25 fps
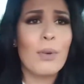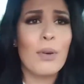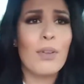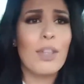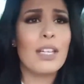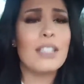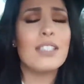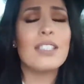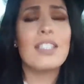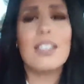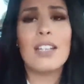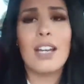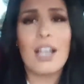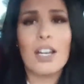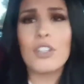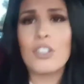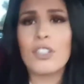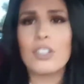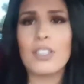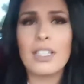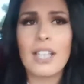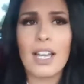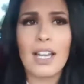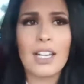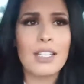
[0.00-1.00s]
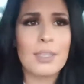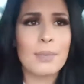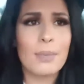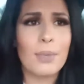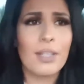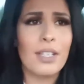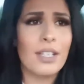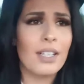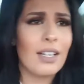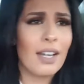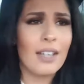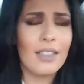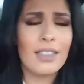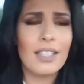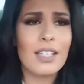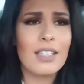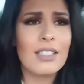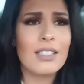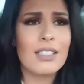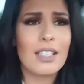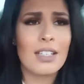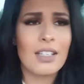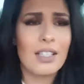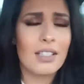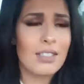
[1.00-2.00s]
That's a naturally aspirated, I think it's
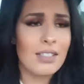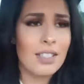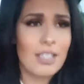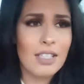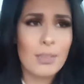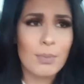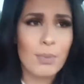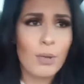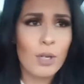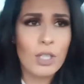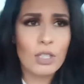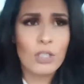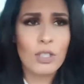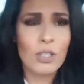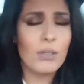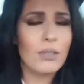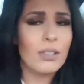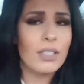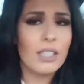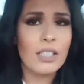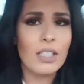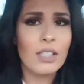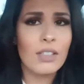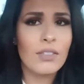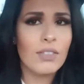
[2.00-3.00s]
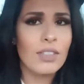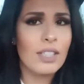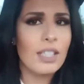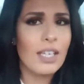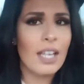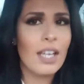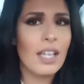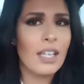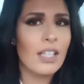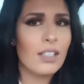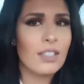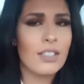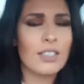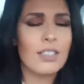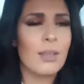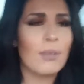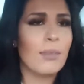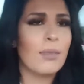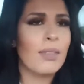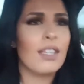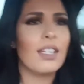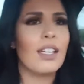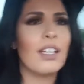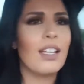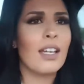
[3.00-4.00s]
like a 6.2 liter V8 or
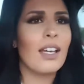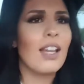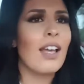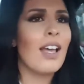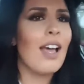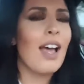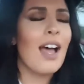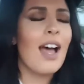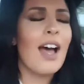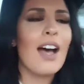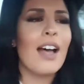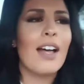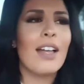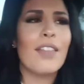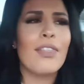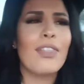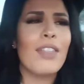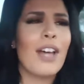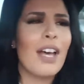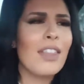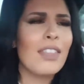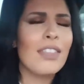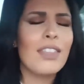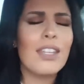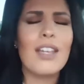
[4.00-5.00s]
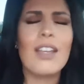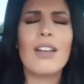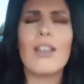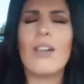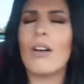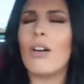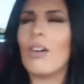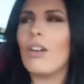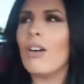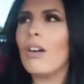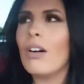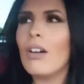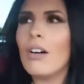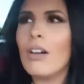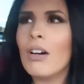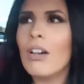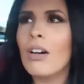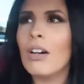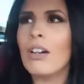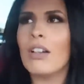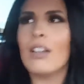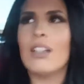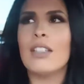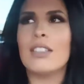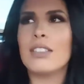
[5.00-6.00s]
something, and that thing,
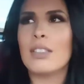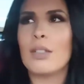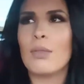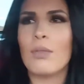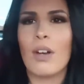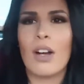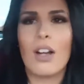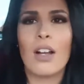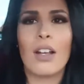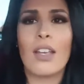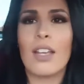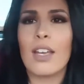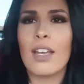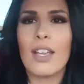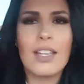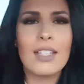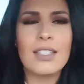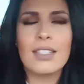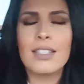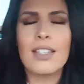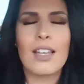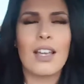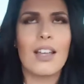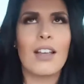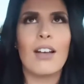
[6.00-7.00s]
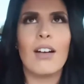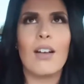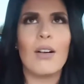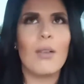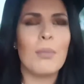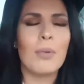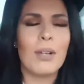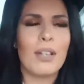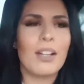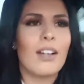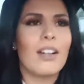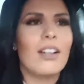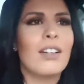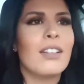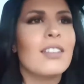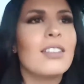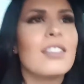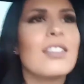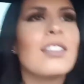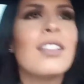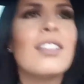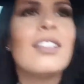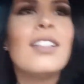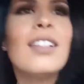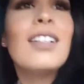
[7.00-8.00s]
oh, it's a rocket. It's like, oh my gosh,
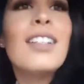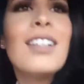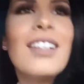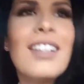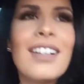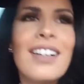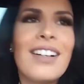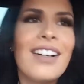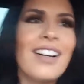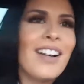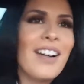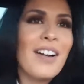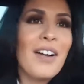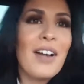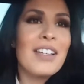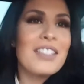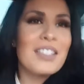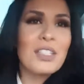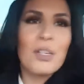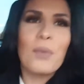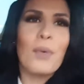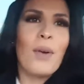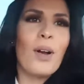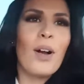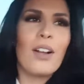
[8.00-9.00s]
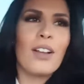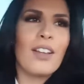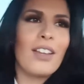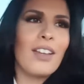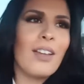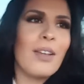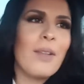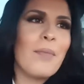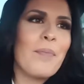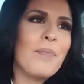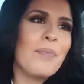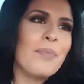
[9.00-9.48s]
it's a rocket.